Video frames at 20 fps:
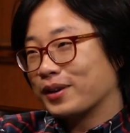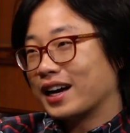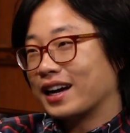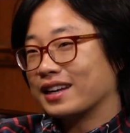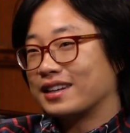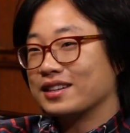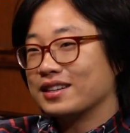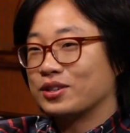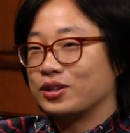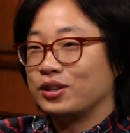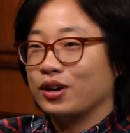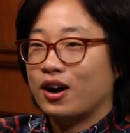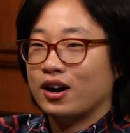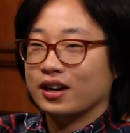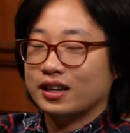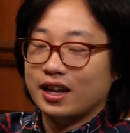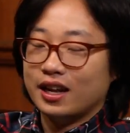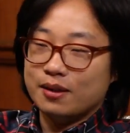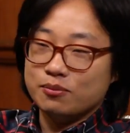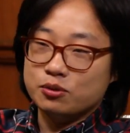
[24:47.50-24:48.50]
got this
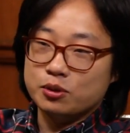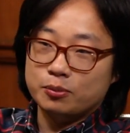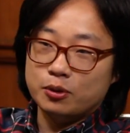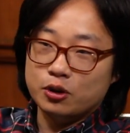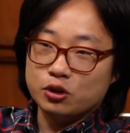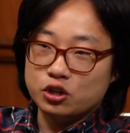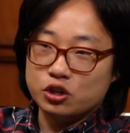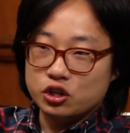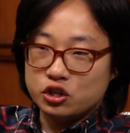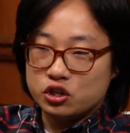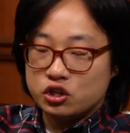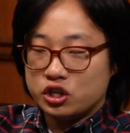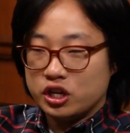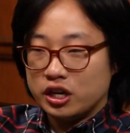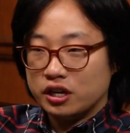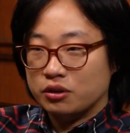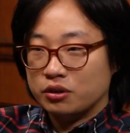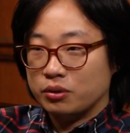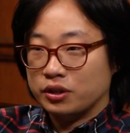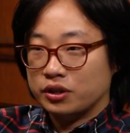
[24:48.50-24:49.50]
dog that I'm supposed to
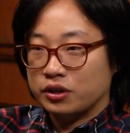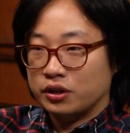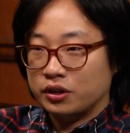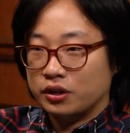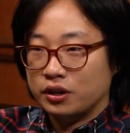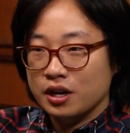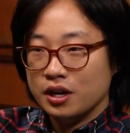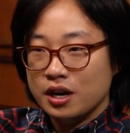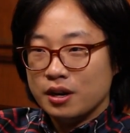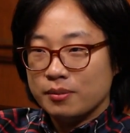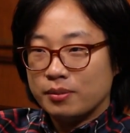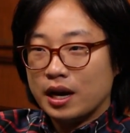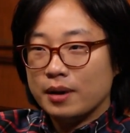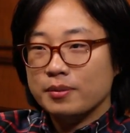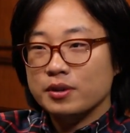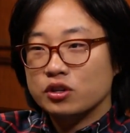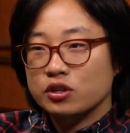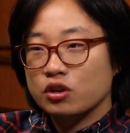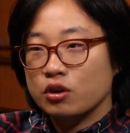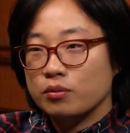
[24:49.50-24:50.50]
share with her, but I've
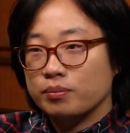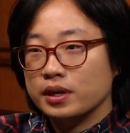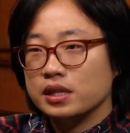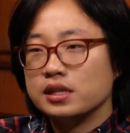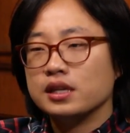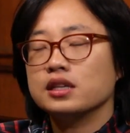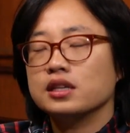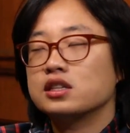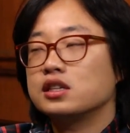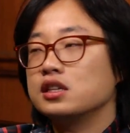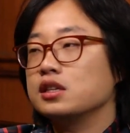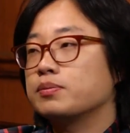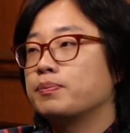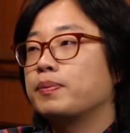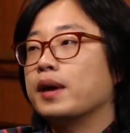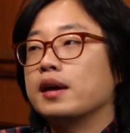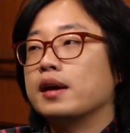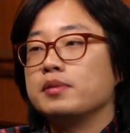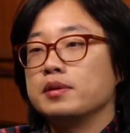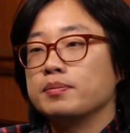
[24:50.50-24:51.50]
been so busy. It's this
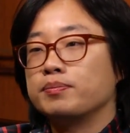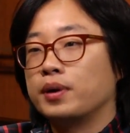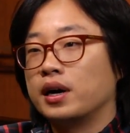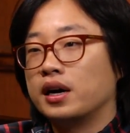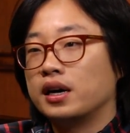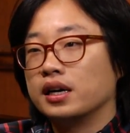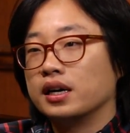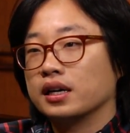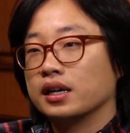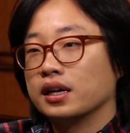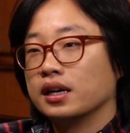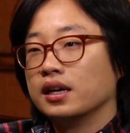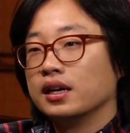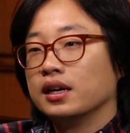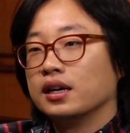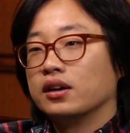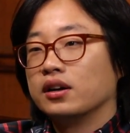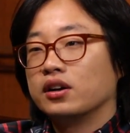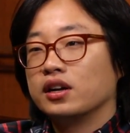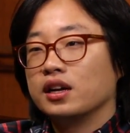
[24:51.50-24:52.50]
baby pug.
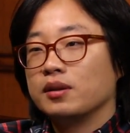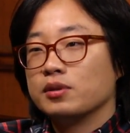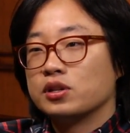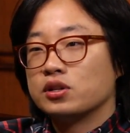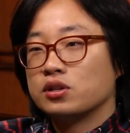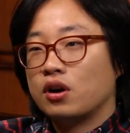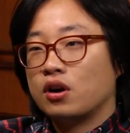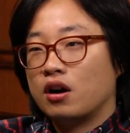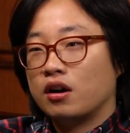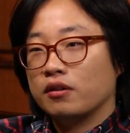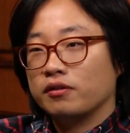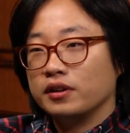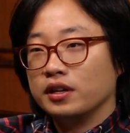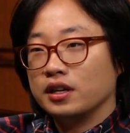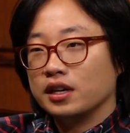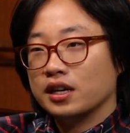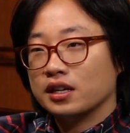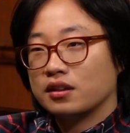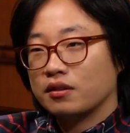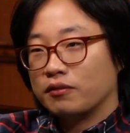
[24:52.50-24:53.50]
Her name is Toffee. You
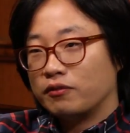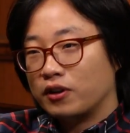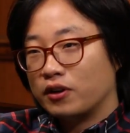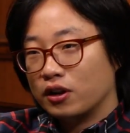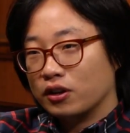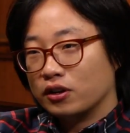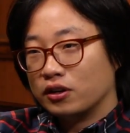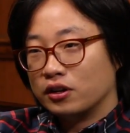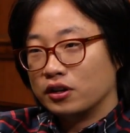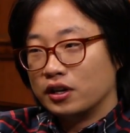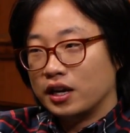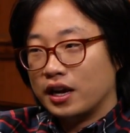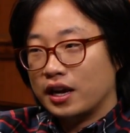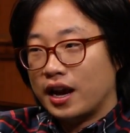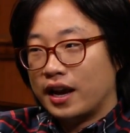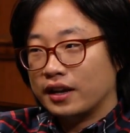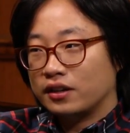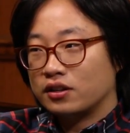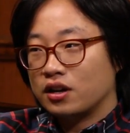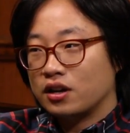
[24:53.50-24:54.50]
guys can follow her at